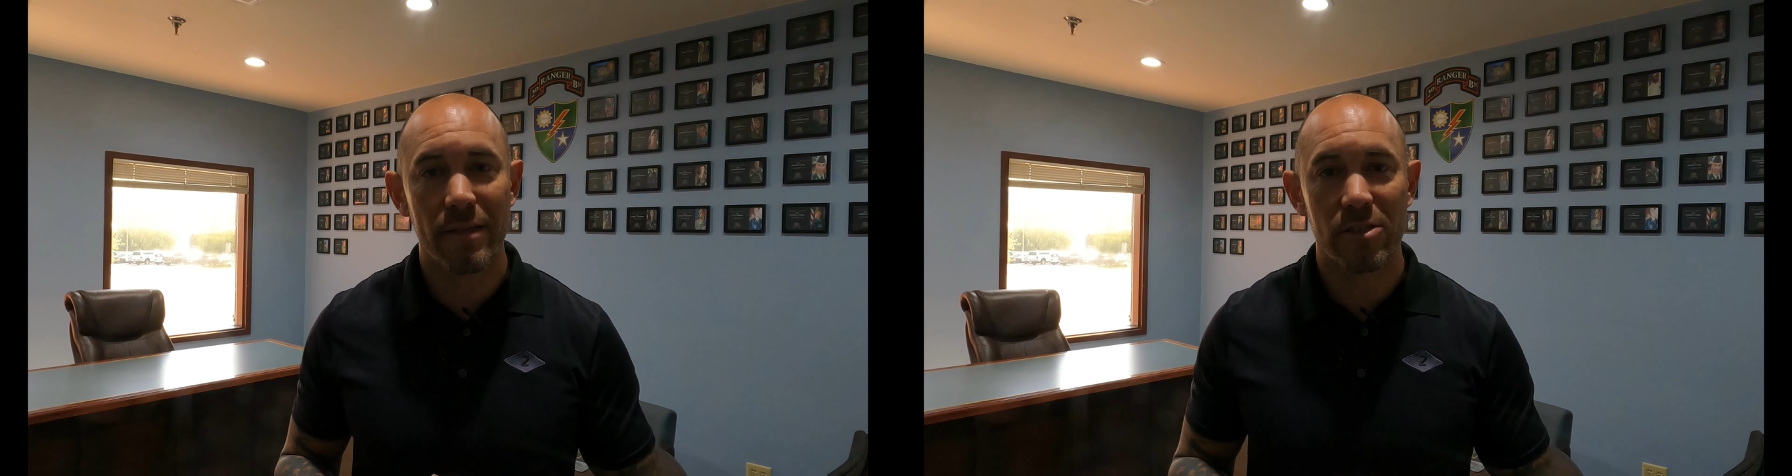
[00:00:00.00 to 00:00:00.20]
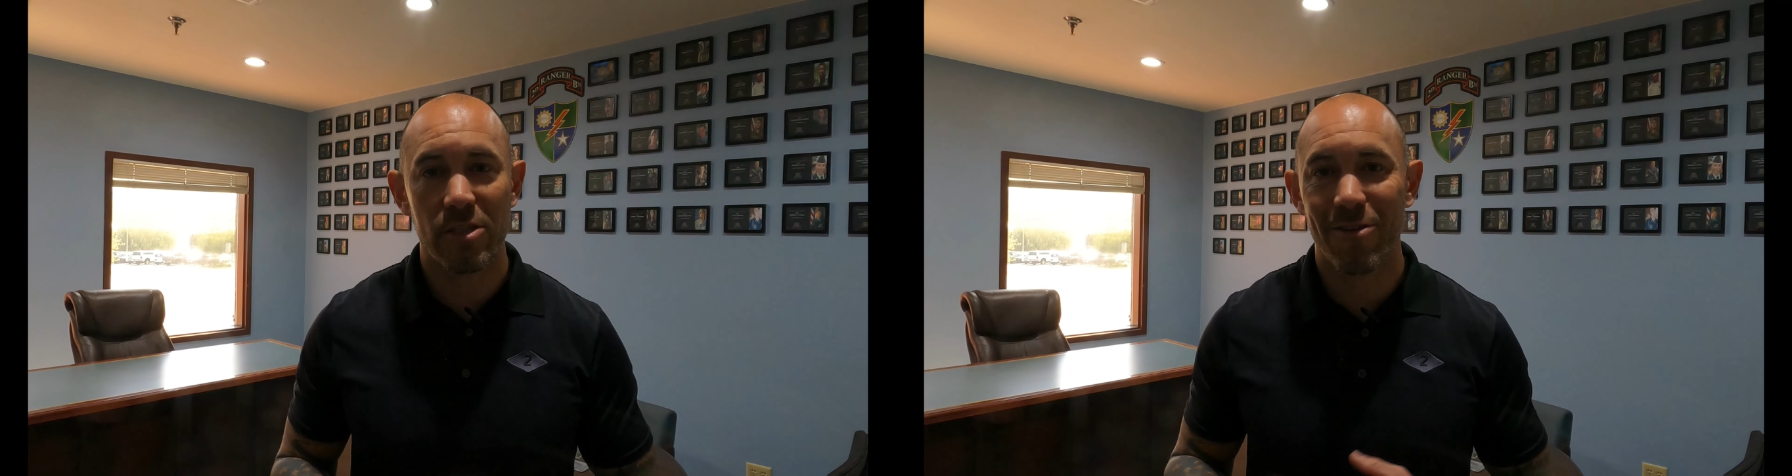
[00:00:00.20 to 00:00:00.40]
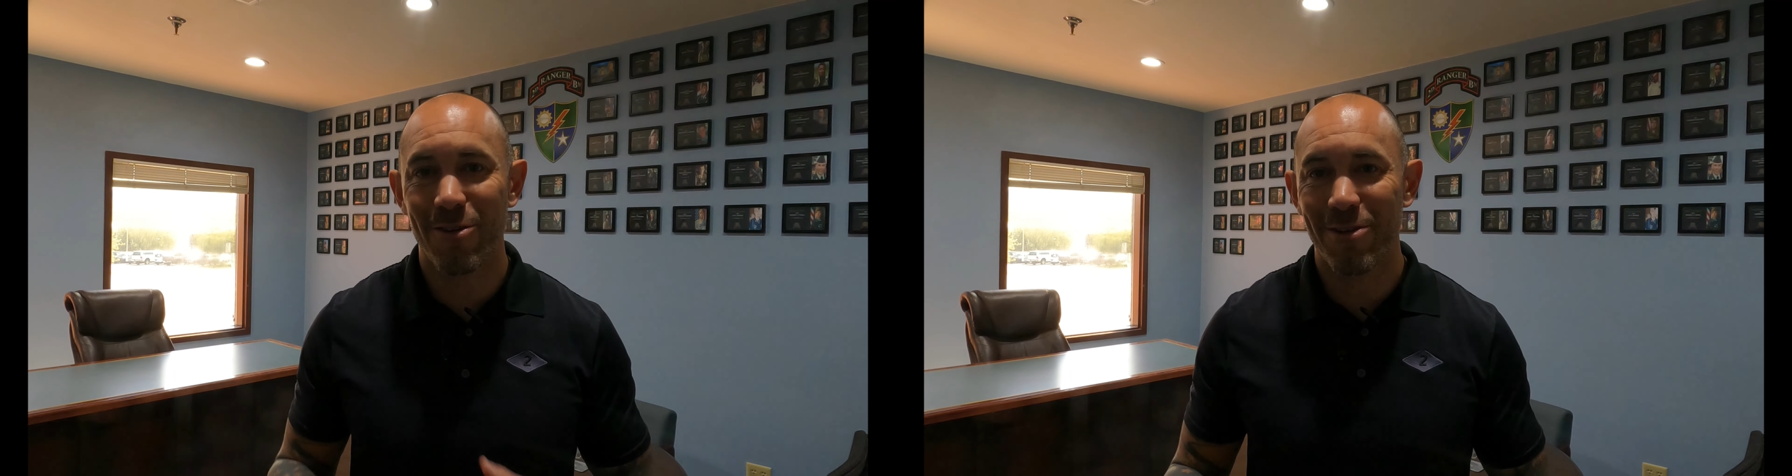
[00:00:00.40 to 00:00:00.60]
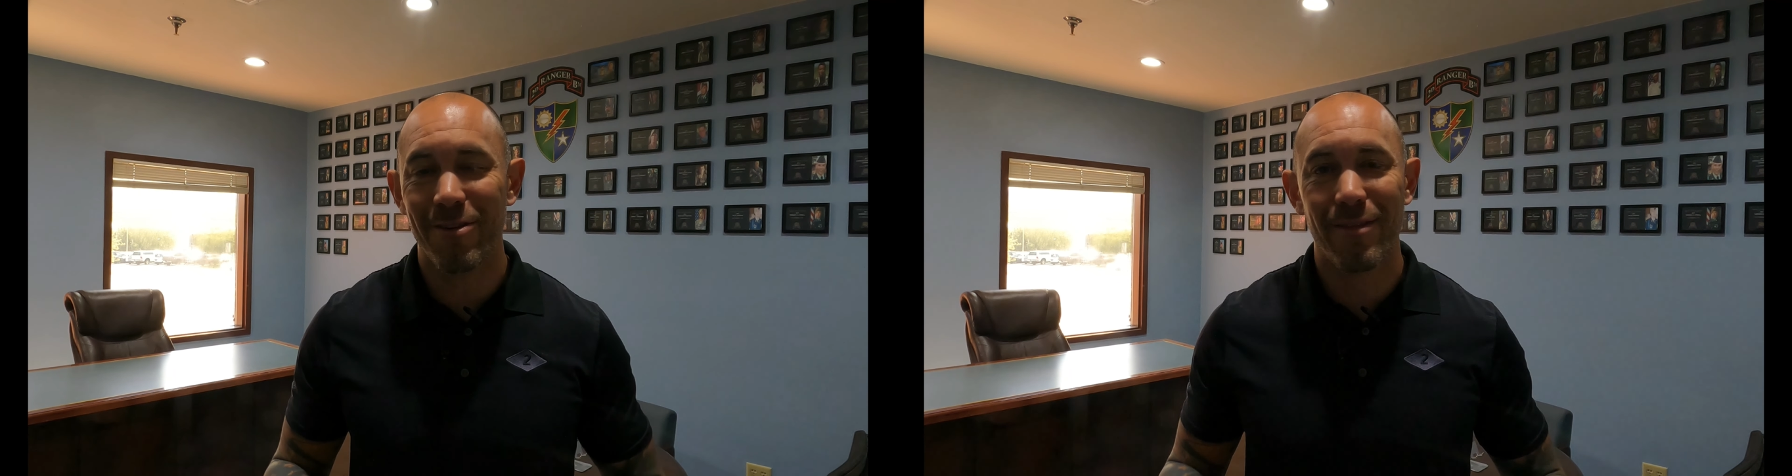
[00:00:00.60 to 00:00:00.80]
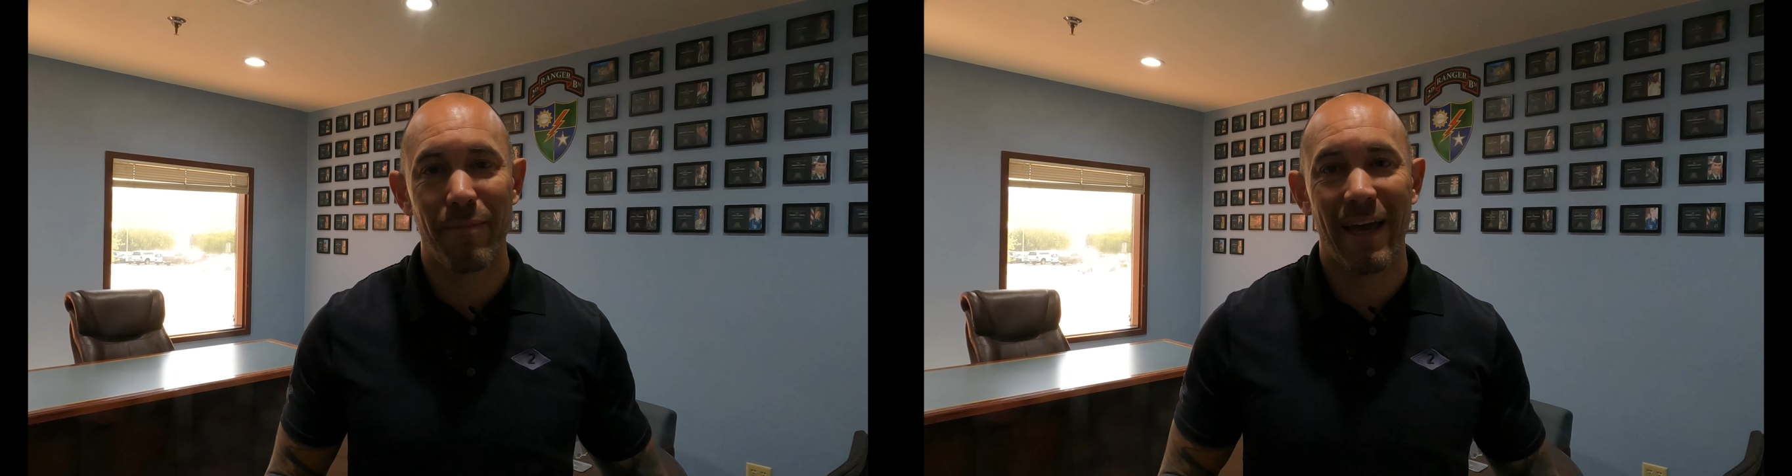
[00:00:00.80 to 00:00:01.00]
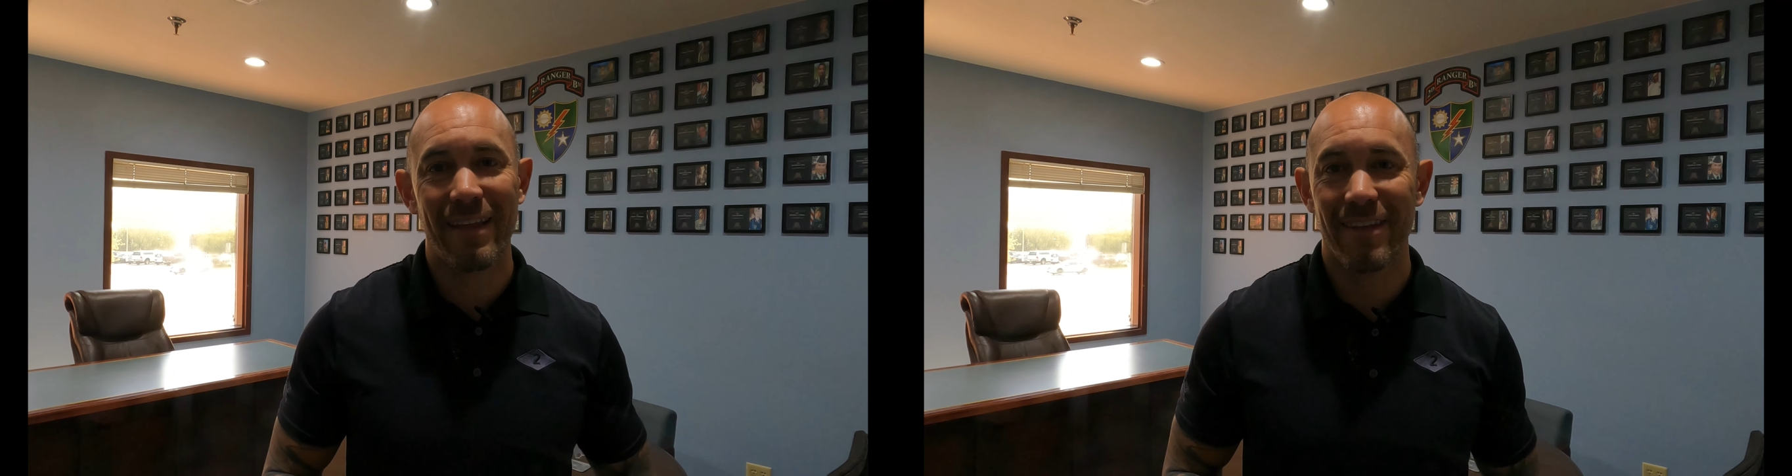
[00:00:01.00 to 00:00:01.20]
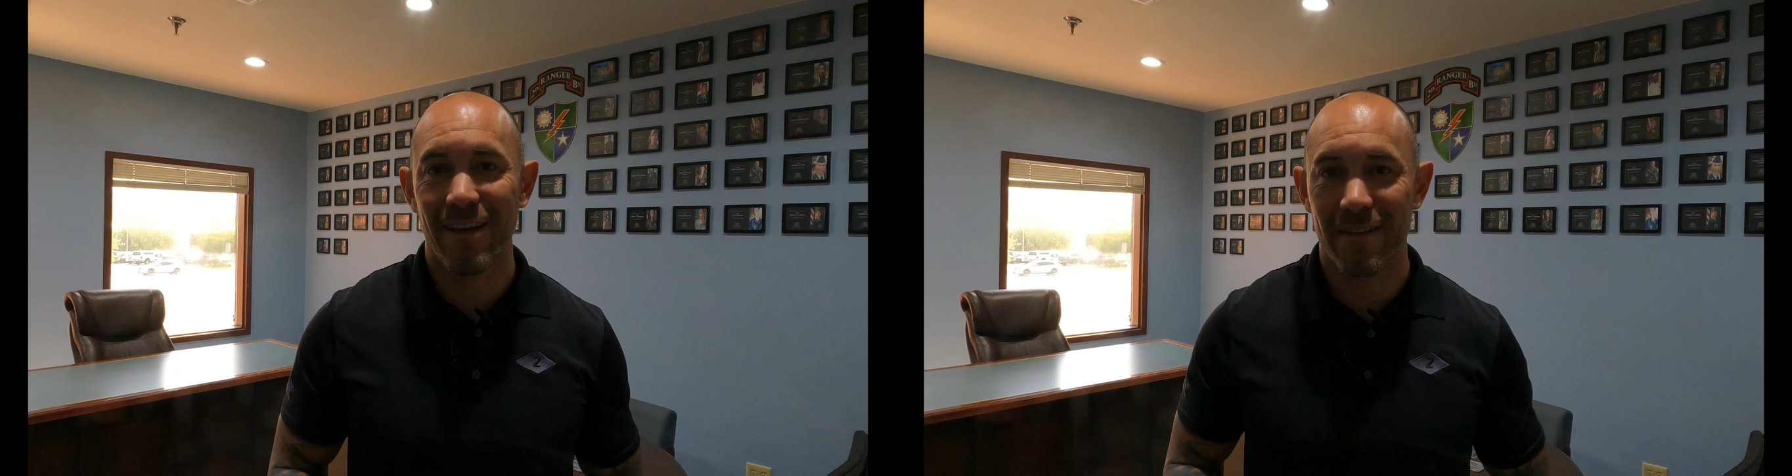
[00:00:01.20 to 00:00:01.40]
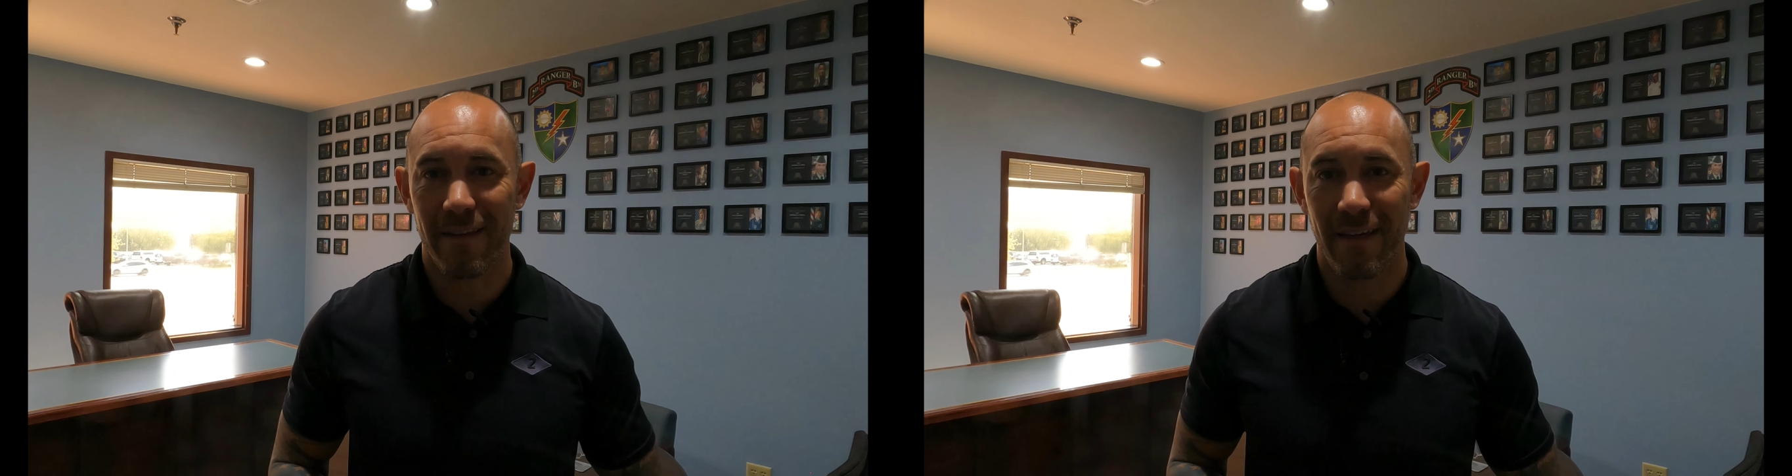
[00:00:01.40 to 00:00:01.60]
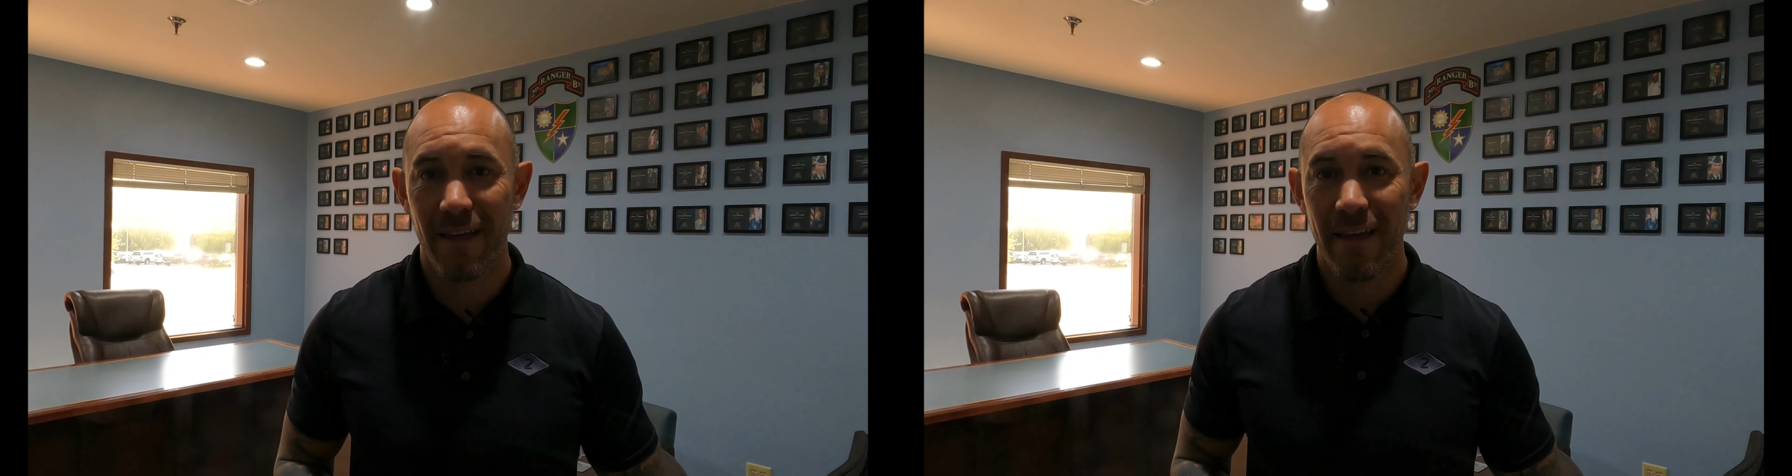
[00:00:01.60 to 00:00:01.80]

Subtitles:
to share the good, the bad, the ugly.